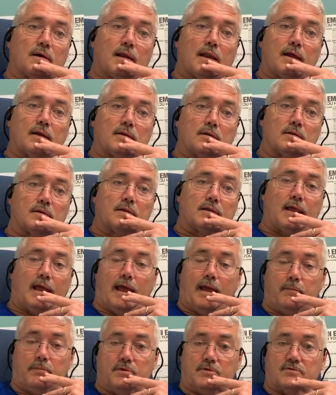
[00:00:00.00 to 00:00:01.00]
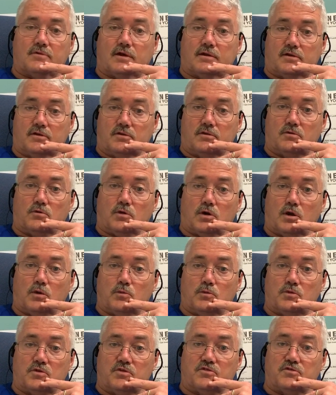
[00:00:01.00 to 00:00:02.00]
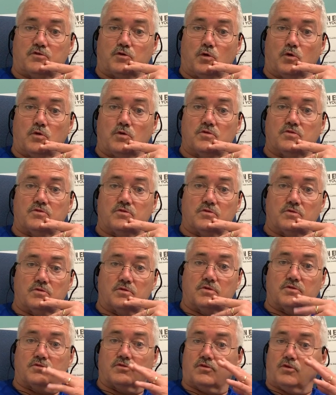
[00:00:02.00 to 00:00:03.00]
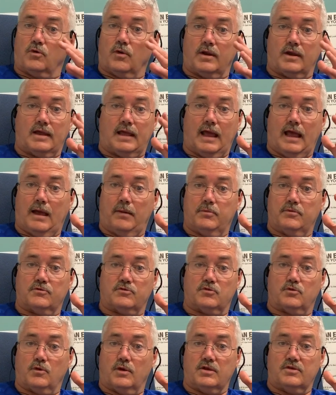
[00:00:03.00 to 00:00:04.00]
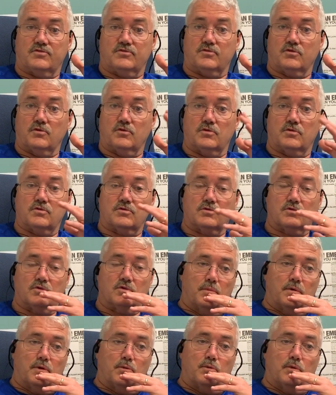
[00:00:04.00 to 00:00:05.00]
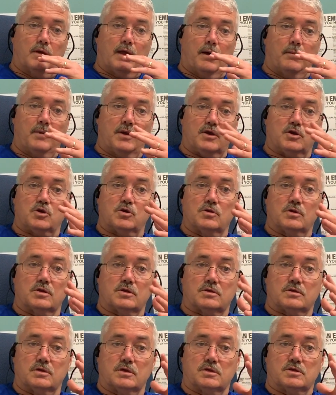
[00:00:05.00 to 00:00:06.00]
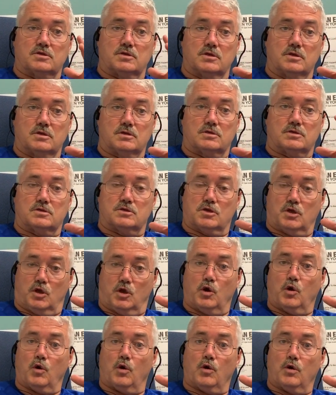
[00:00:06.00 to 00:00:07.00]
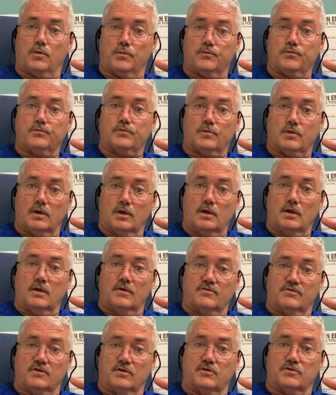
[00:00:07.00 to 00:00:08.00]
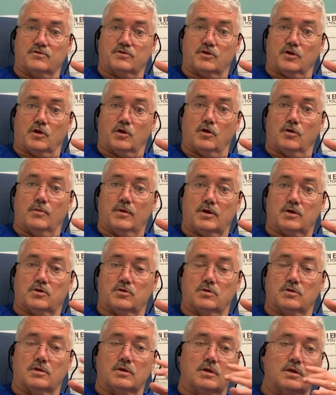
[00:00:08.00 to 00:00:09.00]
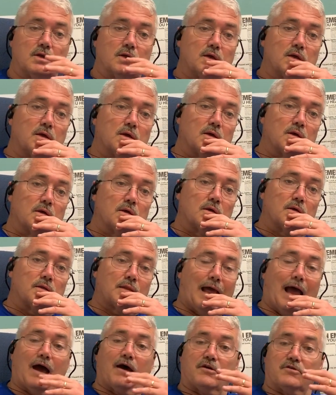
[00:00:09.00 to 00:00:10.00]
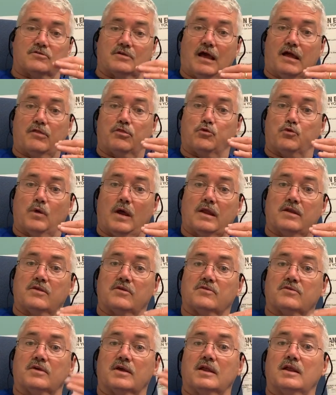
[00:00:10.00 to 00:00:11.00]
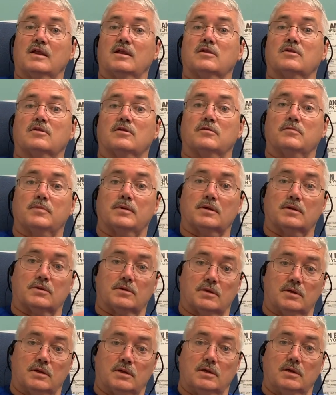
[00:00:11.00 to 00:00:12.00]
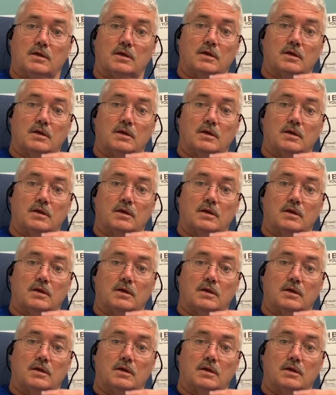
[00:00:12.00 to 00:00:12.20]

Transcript: I like the campus, like working with the students. It's a great campus, great students. But we gotta make sure that it's, it's secure. So it's secure, make sure that outside threat doesn't get into the building.